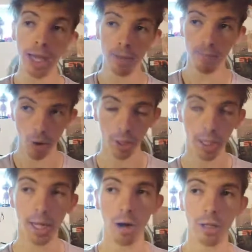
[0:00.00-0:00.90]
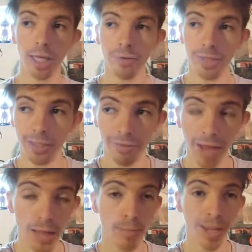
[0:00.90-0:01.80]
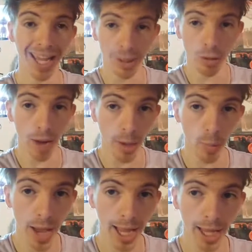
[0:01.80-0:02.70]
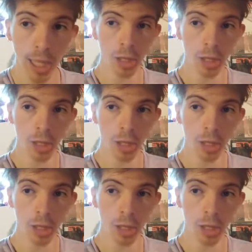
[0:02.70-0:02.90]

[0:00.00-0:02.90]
marketing ourselves and developing in the right way